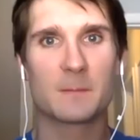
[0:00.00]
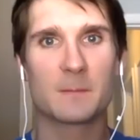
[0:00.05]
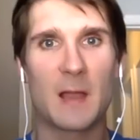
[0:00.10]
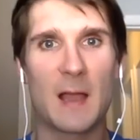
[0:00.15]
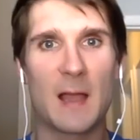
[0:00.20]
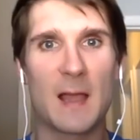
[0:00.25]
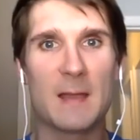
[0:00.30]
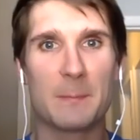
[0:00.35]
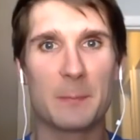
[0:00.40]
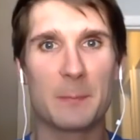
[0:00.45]

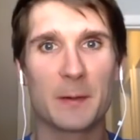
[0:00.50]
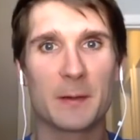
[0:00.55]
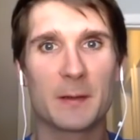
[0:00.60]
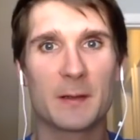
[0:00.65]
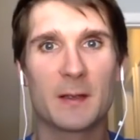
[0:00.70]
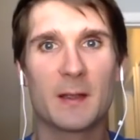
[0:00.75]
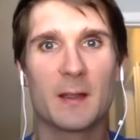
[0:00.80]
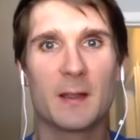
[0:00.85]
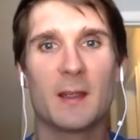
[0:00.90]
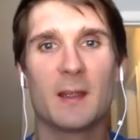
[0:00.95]
Hype.
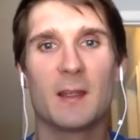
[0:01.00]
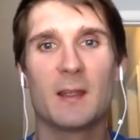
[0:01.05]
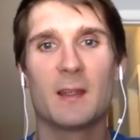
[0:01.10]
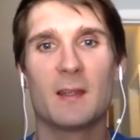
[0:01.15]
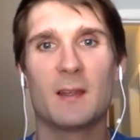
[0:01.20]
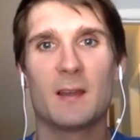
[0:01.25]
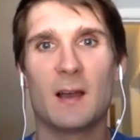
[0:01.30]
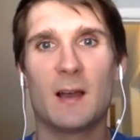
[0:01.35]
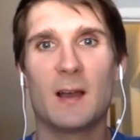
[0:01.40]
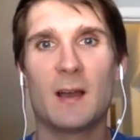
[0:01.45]

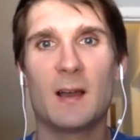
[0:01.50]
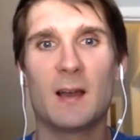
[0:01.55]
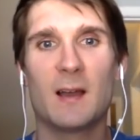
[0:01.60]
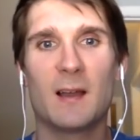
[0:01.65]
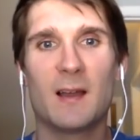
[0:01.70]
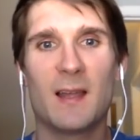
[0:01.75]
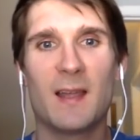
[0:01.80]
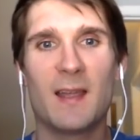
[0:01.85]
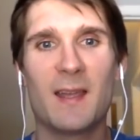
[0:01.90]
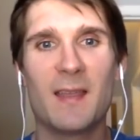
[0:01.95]

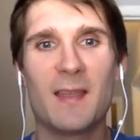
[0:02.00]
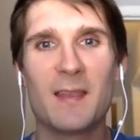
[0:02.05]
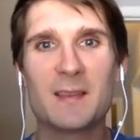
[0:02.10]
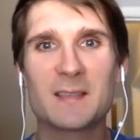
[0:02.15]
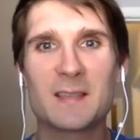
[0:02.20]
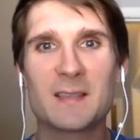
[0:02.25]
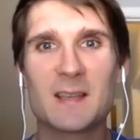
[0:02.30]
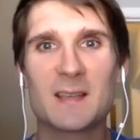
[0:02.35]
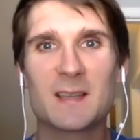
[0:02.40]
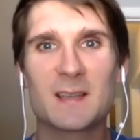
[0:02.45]
And
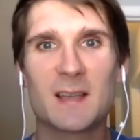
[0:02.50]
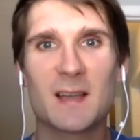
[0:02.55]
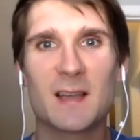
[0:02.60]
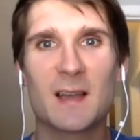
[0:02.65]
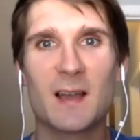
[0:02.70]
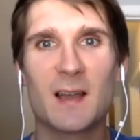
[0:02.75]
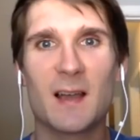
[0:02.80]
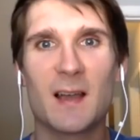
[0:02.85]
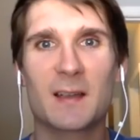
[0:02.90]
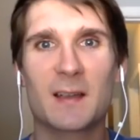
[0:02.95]
this is
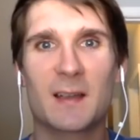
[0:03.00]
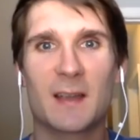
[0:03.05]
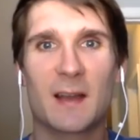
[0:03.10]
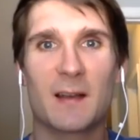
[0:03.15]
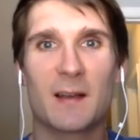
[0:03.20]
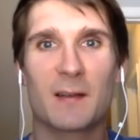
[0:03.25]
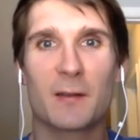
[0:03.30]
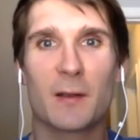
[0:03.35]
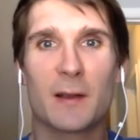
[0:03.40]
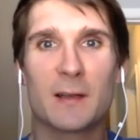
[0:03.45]
a
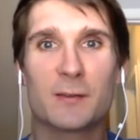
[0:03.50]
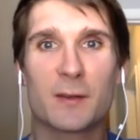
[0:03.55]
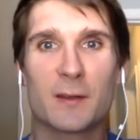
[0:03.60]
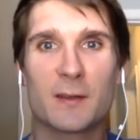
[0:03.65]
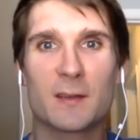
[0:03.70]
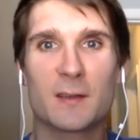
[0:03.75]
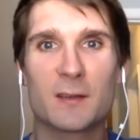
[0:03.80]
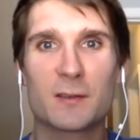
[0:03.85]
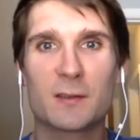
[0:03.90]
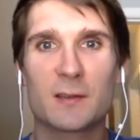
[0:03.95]
kind of a great
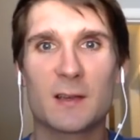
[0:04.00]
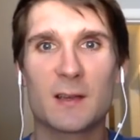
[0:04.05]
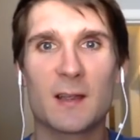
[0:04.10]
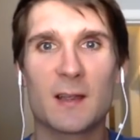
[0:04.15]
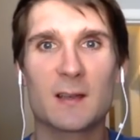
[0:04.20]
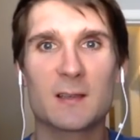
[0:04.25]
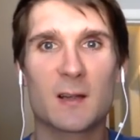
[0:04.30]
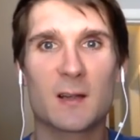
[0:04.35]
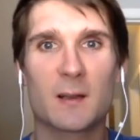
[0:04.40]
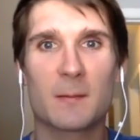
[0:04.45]
transition
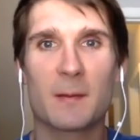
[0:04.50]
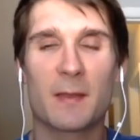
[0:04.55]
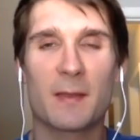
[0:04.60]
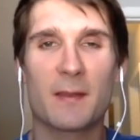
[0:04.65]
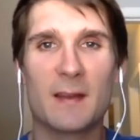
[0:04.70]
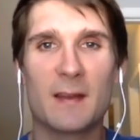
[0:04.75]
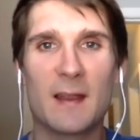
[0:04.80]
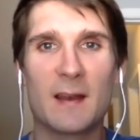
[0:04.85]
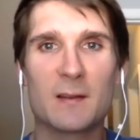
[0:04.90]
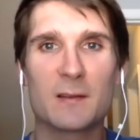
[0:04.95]
to talk about
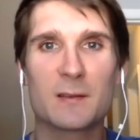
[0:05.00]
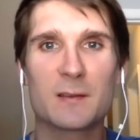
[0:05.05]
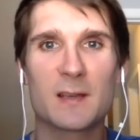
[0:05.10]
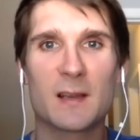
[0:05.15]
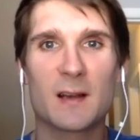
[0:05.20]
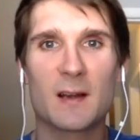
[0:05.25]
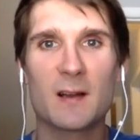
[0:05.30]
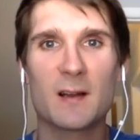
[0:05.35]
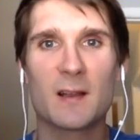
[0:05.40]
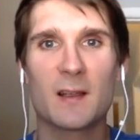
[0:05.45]
the Nano
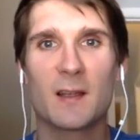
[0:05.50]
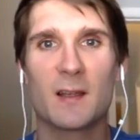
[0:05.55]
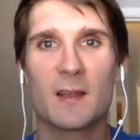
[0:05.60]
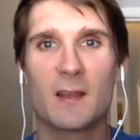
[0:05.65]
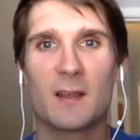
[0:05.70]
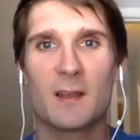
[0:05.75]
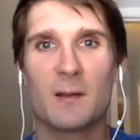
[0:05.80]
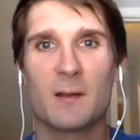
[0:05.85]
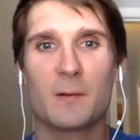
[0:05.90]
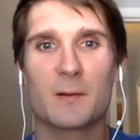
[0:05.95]
Center.
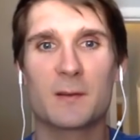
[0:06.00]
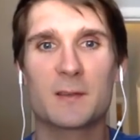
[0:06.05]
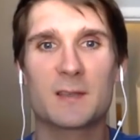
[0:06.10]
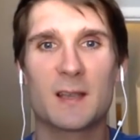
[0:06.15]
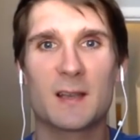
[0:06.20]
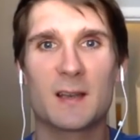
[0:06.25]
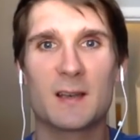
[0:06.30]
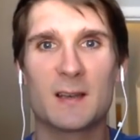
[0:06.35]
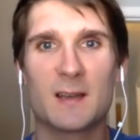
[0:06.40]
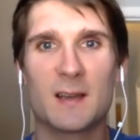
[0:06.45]
We're
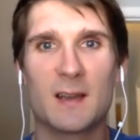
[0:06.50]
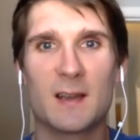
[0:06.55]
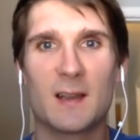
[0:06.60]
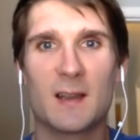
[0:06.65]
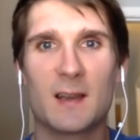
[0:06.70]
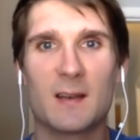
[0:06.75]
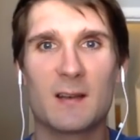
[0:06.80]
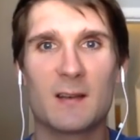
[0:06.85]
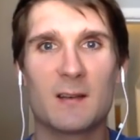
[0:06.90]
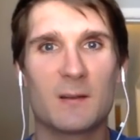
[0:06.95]

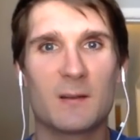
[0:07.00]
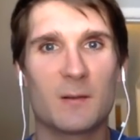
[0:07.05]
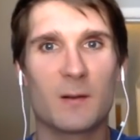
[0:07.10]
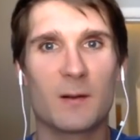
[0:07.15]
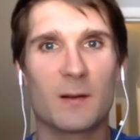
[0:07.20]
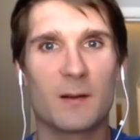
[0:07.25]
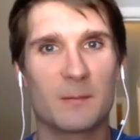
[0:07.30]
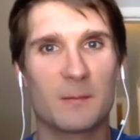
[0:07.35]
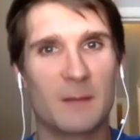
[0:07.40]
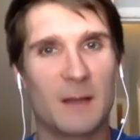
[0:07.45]
sending,
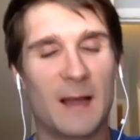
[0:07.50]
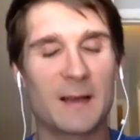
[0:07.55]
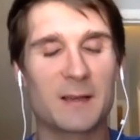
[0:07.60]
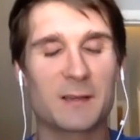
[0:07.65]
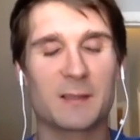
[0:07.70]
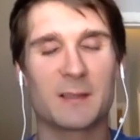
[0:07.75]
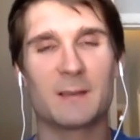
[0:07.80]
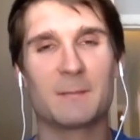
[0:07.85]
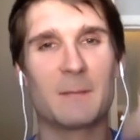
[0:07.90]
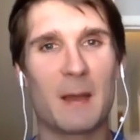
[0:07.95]
or
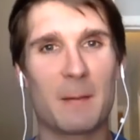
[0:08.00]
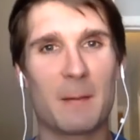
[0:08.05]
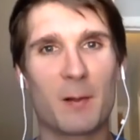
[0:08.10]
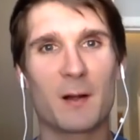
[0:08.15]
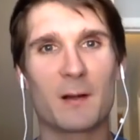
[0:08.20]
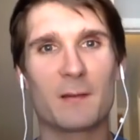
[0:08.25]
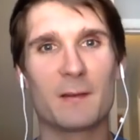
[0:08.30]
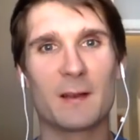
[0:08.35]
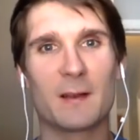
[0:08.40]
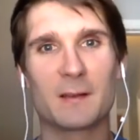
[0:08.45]
actually not
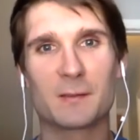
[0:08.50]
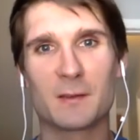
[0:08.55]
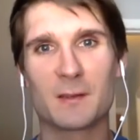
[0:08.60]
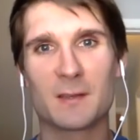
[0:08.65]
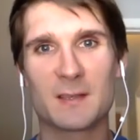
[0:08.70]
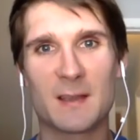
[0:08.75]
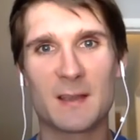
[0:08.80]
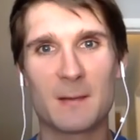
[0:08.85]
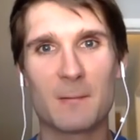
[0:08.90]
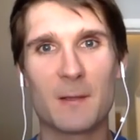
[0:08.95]
part of it, I
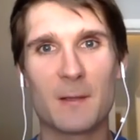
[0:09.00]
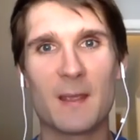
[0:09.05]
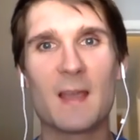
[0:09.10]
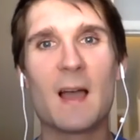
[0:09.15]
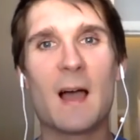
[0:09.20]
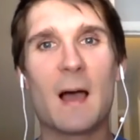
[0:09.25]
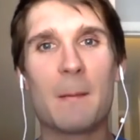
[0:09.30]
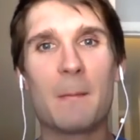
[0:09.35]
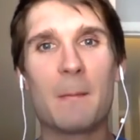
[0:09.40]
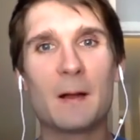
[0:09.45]
shouldn't say
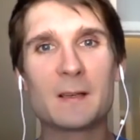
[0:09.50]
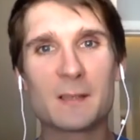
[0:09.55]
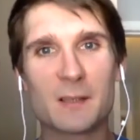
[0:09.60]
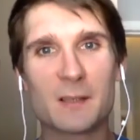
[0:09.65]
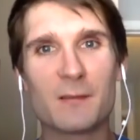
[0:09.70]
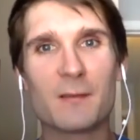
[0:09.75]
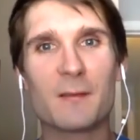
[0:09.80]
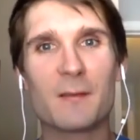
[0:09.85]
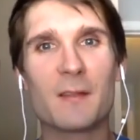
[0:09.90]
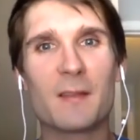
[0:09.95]
a bunch
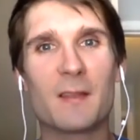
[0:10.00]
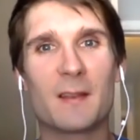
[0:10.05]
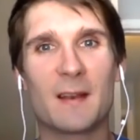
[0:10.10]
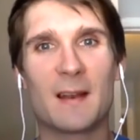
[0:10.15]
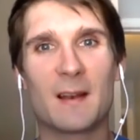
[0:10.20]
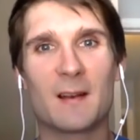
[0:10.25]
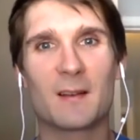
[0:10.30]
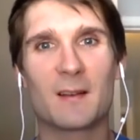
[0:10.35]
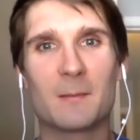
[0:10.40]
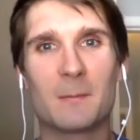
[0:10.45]
of the
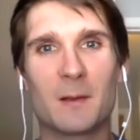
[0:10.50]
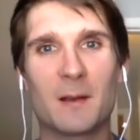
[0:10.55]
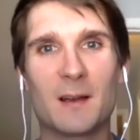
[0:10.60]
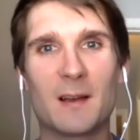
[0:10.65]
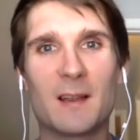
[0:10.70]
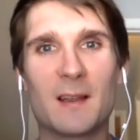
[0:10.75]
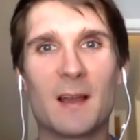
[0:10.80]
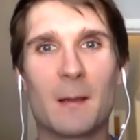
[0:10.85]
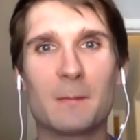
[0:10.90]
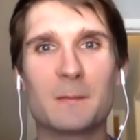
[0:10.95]
Nano
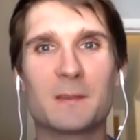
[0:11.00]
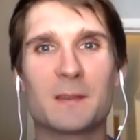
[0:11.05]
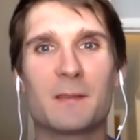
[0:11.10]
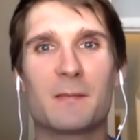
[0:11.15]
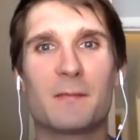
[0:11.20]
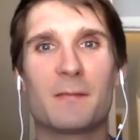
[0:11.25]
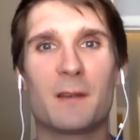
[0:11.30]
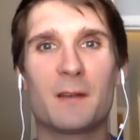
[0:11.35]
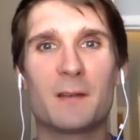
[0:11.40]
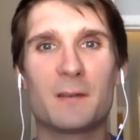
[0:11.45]
community helped
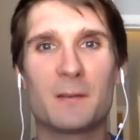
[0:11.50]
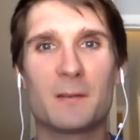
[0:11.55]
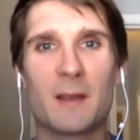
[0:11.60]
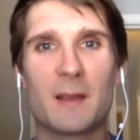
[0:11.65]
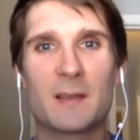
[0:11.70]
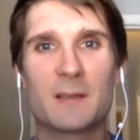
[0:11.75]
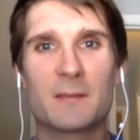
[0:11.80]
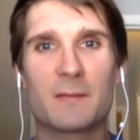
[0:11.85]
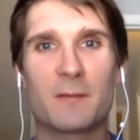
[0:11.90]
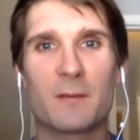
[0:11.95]

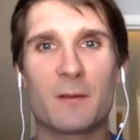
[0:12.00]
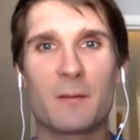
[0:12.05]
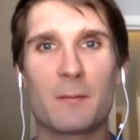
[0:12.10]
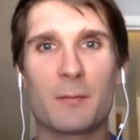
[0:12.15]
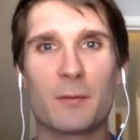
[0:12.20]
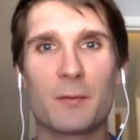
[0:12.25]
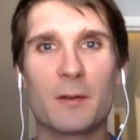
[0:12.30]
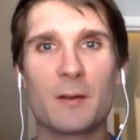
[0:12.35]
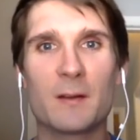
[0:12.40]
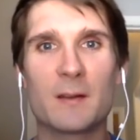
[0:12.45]
fundraise for
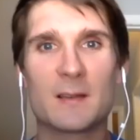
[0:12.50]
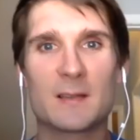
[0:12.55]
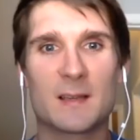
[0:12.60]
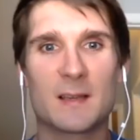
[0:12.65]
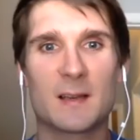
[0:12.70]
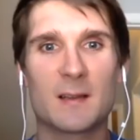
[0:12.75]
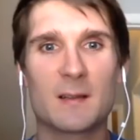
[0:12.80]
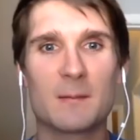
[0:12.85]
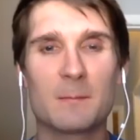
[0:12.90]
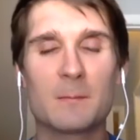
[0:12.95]
Bruno to
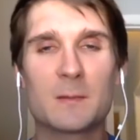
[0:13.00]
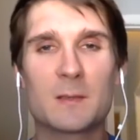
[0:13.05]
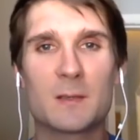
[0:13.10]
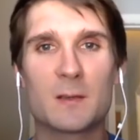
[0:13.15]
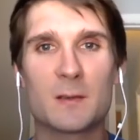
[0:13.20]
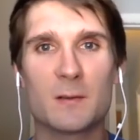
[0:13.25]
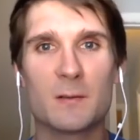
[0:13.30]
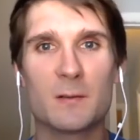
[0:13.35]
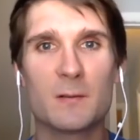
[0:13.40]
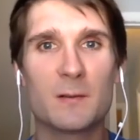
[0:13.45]
send them
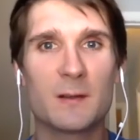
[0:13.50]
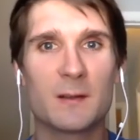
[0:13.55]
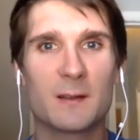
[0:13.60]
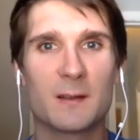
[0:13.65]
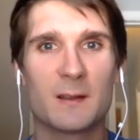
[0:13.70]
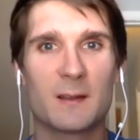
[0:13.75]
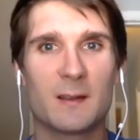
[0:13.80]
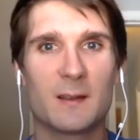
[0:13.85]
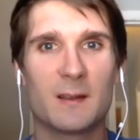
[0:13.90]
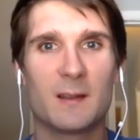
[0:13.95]
to
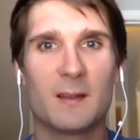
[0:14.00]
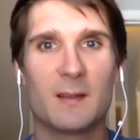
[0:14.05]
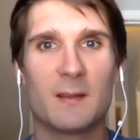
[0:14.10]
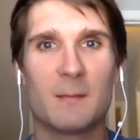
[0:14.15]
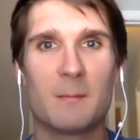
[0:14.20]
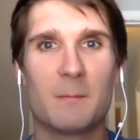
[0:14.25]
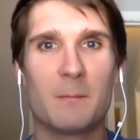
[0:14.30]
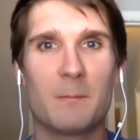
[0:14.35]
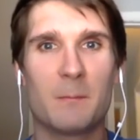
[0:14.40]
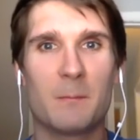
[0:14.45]

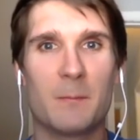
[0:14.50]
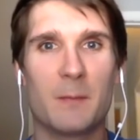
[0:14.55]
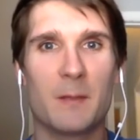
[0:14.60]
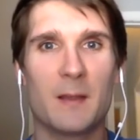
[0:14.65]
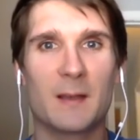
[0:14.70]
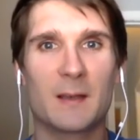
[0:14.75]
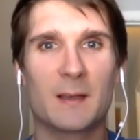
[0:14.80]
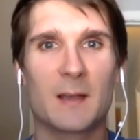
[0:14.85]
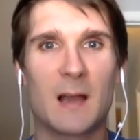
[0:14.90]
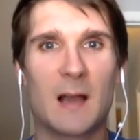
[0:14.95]

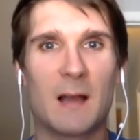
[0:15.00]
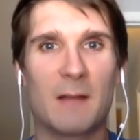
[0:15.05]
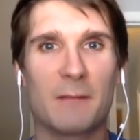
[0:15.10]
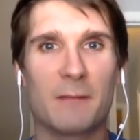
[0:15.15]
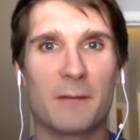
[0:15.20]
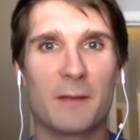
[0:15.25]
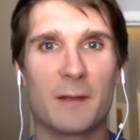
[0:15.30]
Bitconf.